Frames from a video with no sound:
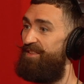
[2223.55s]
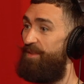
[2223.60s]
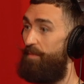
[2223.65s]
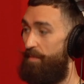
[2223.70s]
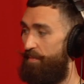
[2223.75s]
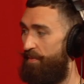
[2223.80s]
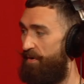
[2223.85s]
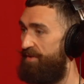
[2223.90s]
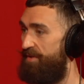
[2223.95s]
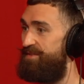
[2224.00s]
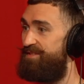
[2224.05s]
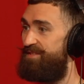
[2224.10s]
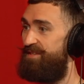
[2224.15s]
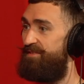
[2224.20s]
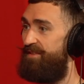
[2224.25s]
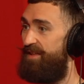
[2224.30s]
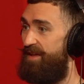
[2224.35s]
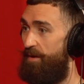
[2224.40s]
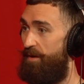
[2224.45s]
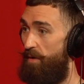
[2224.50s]
there'll be points
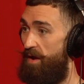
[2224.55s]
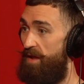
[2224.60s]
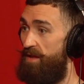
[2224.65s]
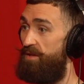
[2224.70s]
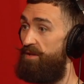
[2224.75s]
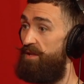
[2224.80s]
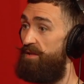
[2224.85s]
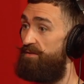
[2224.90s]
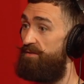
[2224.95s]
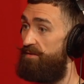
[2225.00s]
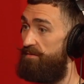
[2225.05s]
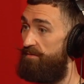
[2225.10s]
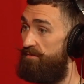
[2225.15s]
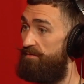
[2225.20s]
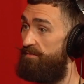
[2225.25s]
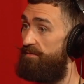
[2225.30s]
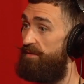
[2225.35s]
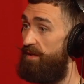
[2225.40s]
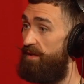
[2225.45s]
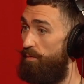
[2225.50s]
in there where you need to
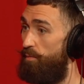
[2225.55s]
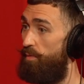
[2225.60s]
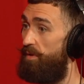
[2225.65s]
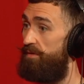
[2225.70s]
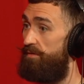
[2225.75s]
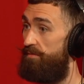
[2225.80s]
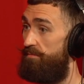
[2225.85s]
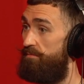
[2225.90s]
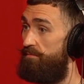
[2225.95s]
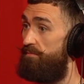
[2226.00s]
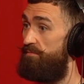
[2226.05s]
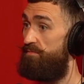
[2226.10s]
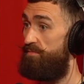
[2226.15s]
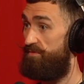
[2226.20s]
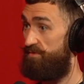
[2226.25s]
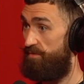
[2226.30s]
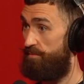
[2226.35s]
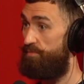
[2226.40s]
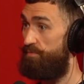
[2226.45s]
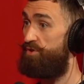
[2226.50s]
deal with
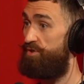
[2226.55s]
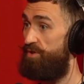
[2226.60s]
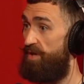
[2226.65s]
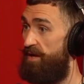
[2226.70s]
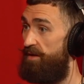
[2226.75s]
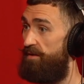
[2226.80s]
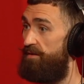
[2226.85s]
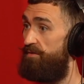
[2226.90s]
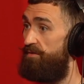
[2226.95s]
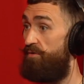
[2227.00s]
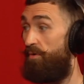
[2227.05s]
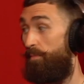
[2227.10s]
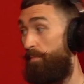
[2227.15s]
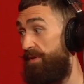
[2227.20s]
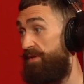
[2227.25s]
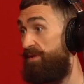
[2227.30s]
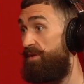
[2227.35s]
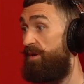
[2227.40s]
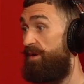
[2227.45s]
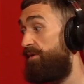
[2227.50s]
some shit and not
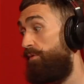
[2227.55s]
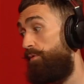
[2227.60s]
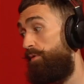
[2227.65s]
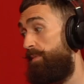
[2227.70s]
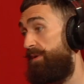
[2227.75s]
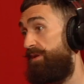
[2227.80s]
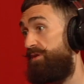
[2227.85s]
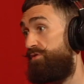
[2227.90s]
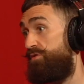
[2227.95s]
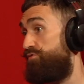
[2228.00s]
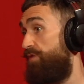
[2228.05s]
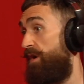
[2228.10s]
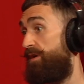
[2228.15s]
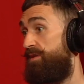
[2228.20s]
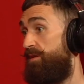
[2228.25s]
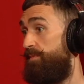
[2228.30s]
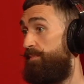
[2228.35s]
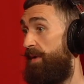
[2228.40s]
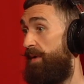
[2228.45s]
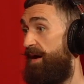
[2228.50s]
be. I don't want to be
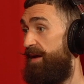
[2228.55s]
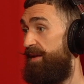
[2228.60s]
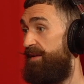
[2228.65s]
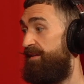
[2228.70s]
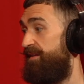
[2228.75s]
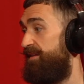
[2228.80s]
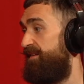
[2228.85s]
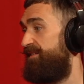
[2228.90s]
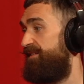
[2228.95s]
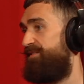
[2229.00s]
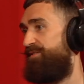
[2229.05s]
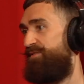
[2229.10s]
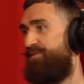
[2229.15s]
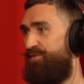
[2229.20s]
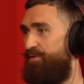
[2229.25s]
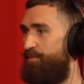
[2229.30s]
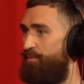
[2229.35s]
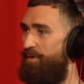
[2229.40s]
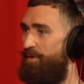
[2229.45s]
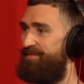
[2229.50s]
distracted by
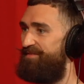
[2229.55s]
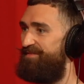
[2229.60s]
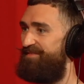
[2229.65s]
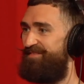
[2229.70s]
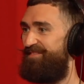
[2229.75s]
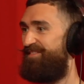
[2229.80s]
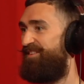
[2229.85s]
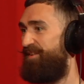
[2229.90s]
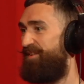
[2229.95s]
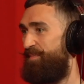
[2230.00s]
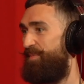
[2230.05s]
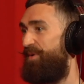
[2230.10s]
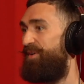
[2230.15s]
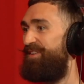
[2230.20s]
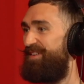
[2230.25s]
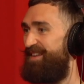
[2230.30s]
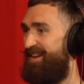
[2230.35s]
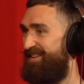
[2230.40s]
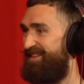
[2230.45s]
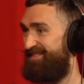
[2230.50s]
someone on a
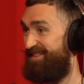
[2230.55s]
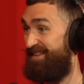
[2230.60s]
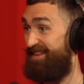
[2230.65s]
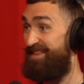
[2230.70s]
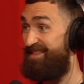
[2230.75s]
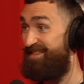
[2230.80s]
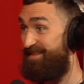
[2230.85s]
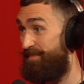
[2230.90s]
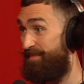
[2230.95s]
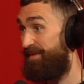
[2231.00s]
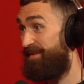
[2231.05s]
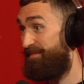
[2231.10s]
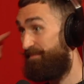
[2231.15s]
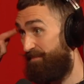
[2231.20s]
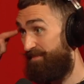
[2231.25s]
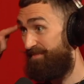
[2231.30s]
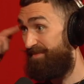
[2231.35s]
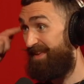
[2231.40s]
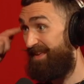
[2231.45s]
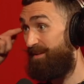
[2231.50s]
podcast. I need to be
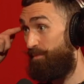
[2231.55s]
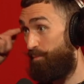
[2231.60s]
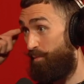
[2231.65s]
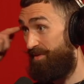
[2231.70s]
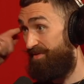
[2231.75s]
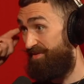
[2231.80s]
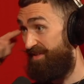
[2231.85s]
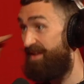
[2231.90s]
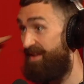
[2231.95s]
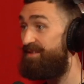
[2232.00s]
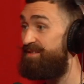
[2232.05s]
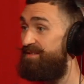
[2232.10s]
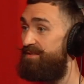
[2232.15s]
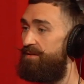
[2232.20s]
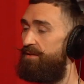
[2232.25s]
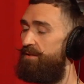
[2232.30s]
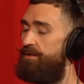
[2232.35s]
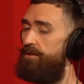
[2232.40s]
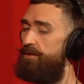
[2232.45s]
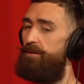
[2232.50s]
dealing with
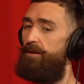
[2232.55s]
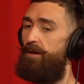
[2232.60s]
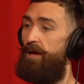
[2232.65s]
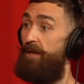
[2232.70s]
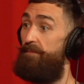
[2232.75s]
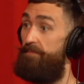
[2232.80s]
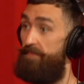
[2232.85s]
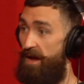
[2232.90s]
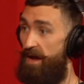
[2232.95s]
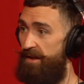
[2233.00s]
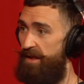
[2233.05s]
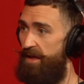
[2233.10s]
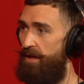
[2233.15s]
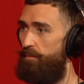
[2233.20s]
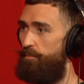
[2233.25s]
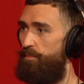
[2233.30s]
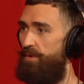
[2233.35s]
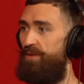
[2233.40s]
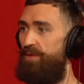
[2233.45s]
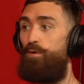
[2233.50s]
this and not
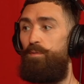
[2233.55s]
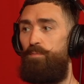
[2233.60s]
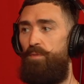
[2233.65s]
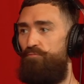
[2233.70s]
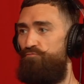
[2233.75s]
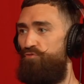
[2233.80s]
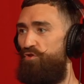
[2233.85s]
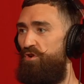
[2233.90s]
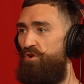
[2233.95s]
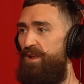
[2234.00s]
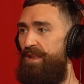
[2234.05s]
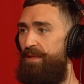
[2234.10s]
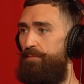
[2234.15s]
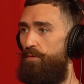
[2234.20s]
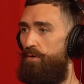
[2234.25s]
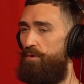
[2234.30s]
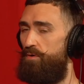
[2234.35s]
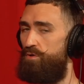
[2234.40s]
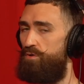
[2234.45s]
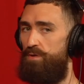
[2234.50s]
help. But I'm not running
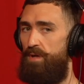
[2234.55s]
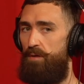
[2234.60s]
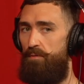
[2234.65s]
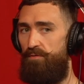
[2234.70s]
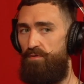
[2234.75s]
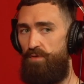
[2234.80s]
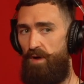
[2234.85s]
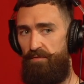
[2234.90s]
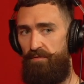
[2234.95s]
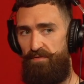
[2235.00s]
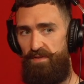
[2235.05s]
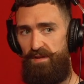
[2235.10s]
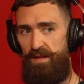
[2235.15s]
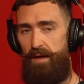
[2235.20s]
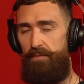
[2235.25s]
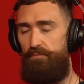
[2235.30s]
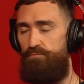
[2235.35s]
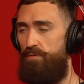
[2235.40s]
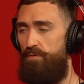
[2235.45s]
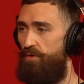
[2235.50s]
anymore, so now I feel
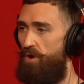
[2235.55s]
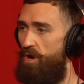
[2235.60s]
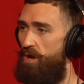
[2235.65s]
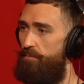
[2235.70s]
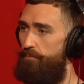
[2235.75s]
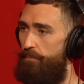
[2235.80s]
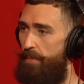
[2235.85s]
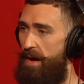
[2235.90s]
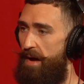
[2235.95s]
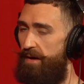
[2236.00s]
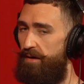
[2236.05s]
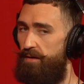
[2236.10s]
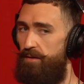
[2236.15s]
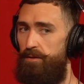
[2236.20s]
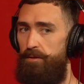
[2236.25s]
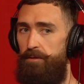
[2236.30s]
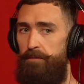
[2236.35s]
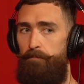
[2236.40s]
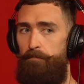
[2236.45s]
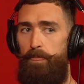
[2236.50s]
like I've reverted
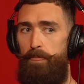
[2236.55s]
back.